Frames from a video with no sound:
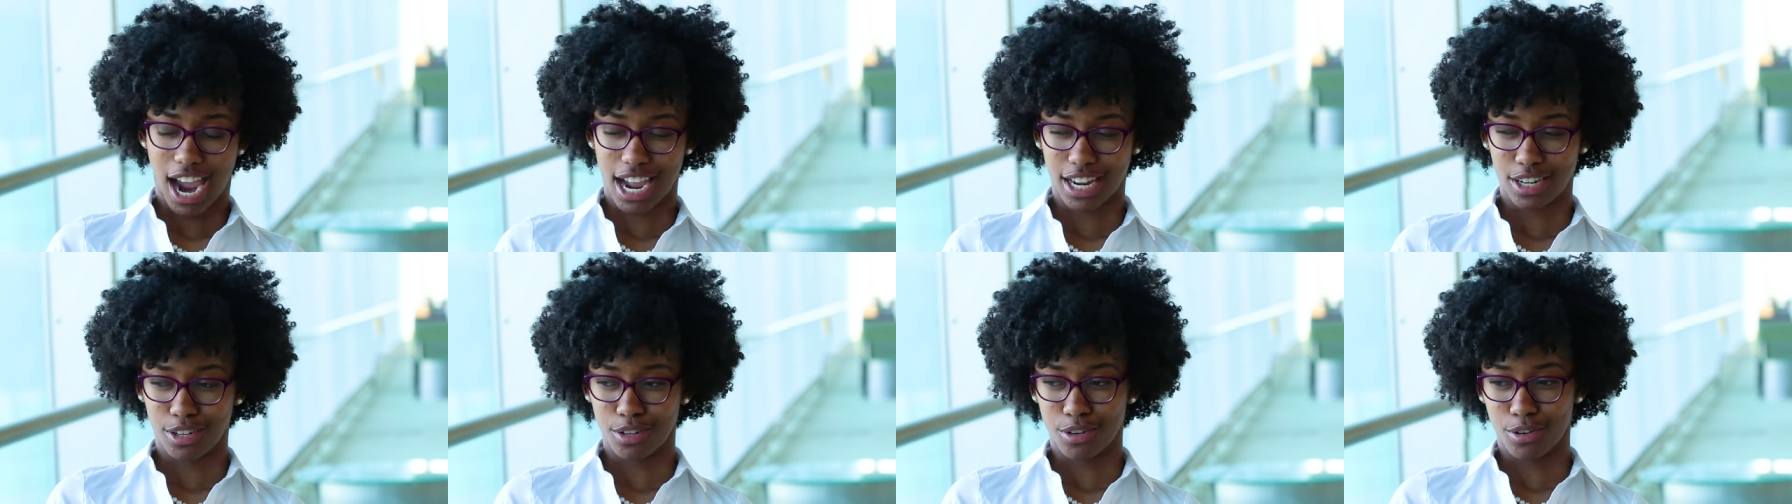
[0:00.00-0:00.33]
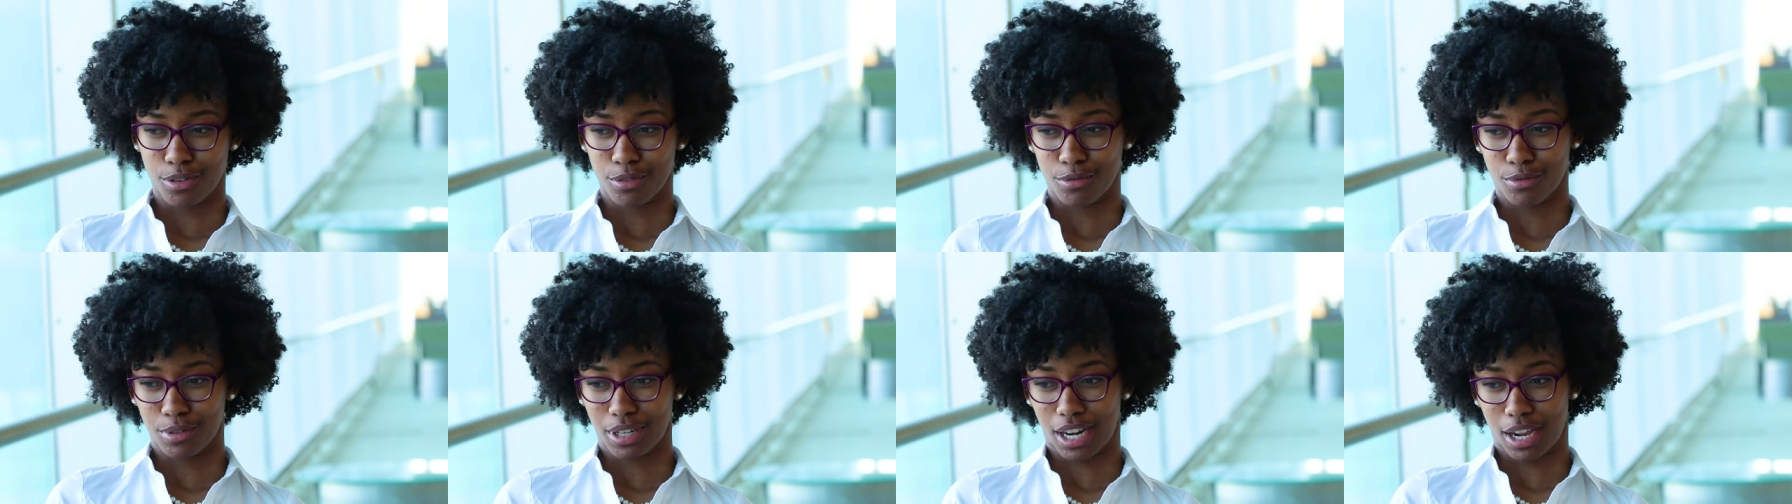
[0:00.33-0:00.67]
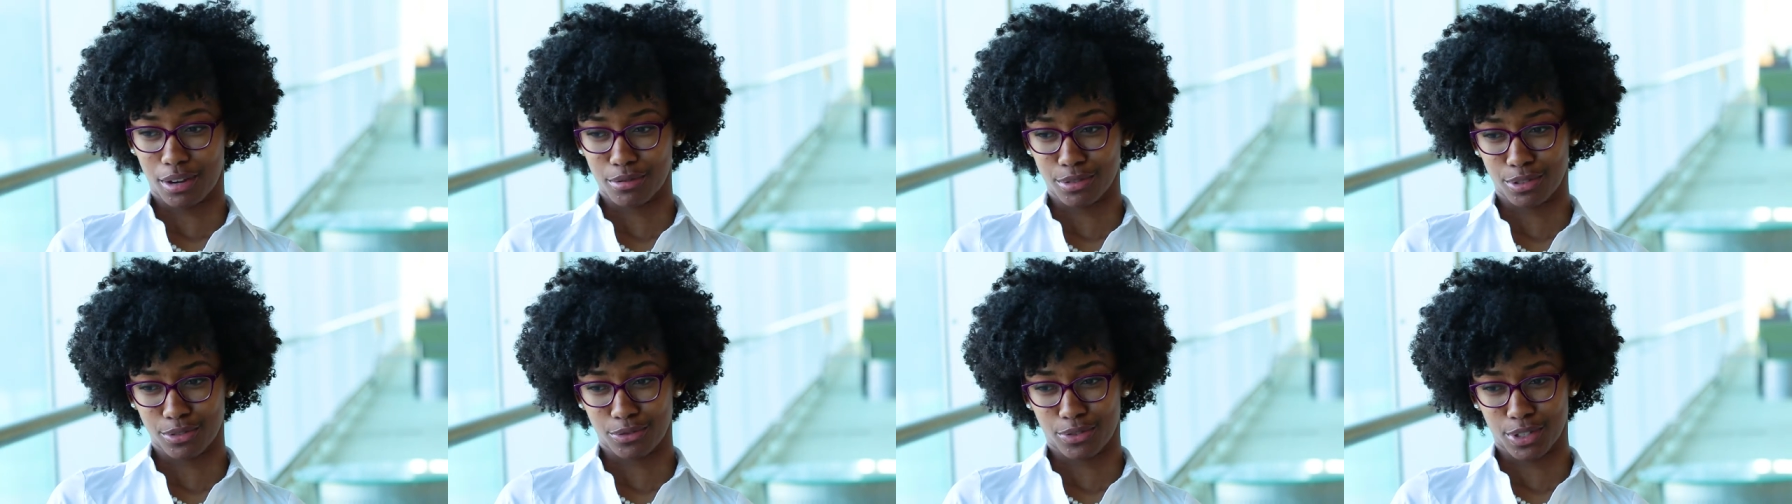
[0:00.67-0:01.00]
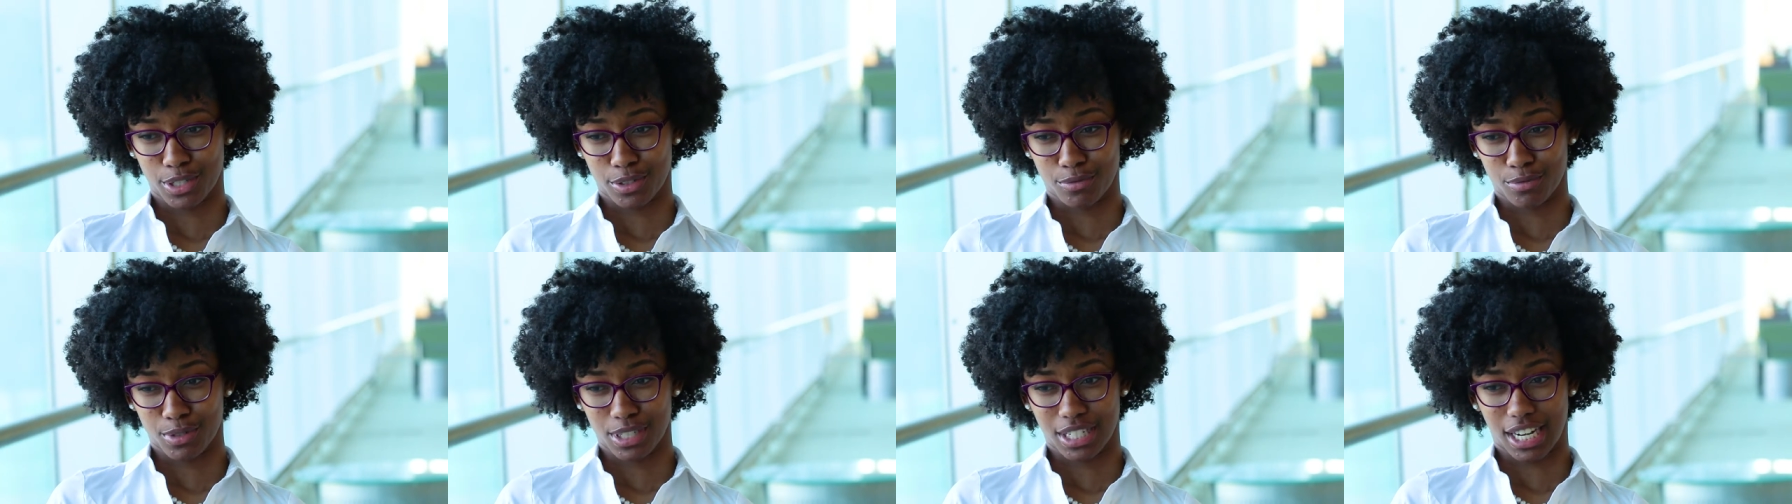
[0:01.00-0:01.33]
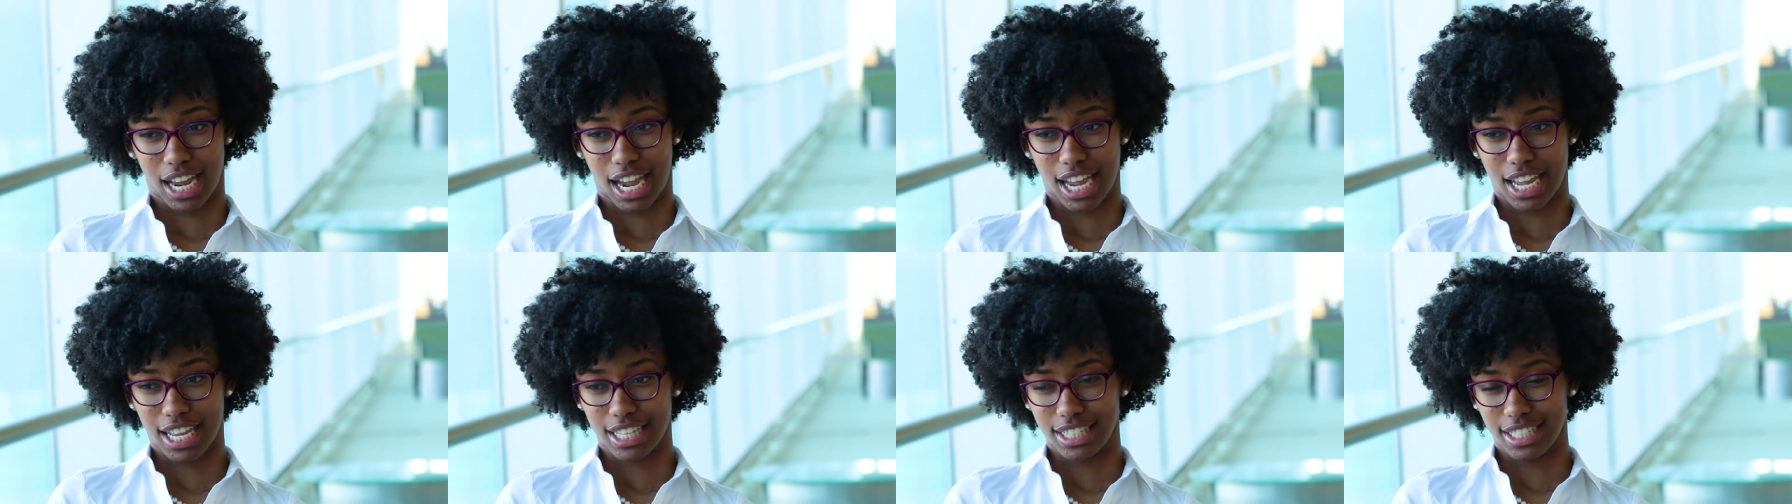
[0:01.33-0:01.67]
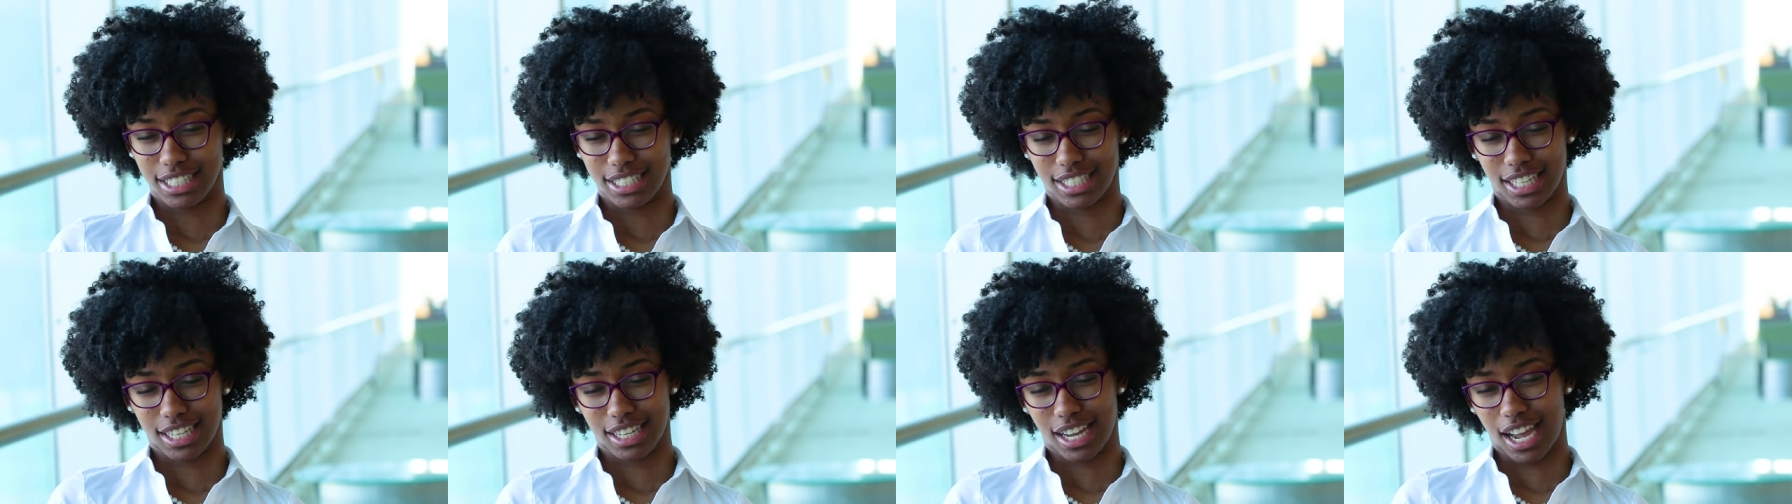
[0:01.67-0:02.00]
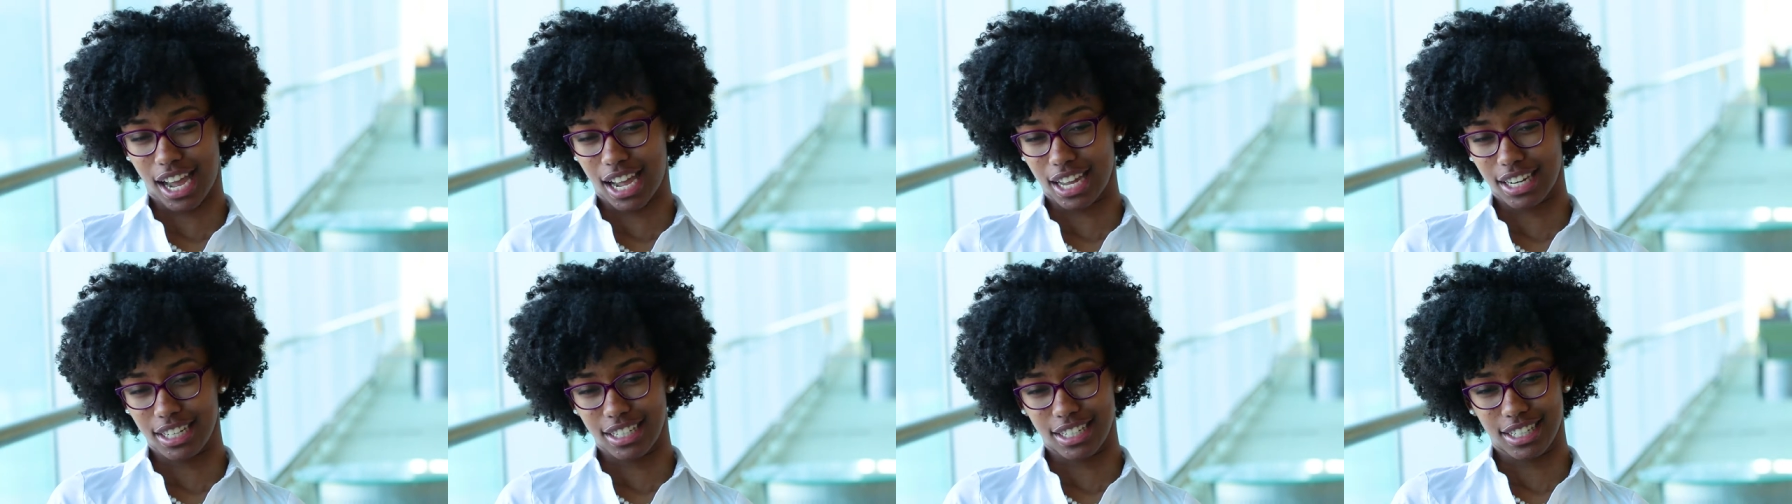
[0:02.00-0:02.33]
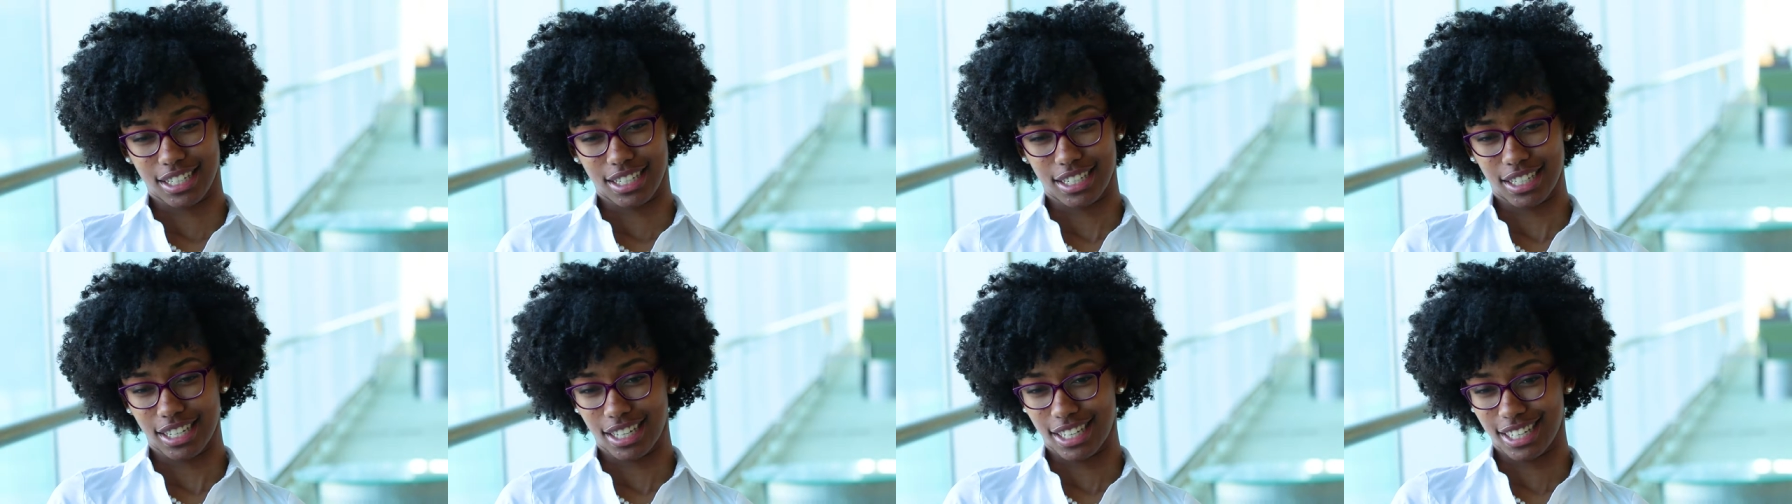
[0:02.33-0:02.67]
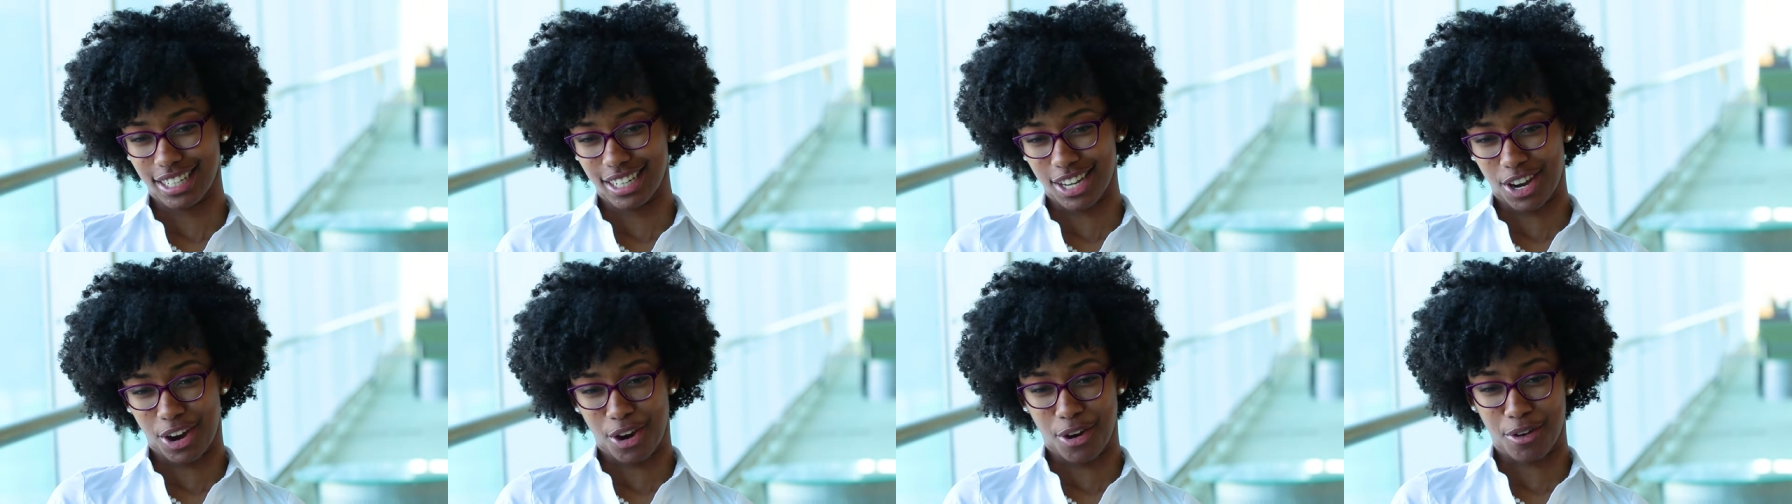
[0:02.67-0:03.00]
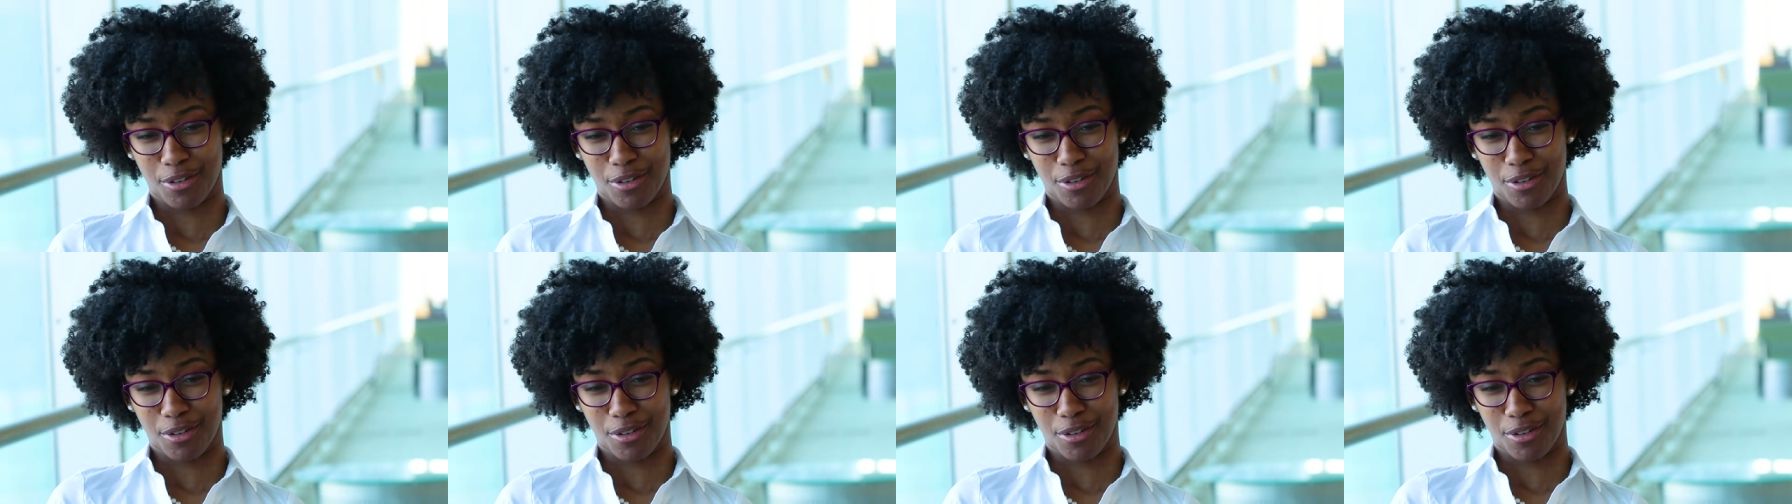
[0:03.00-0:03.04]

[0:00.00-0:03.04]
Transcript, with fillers: I know when I was a freshman, I had this idea that,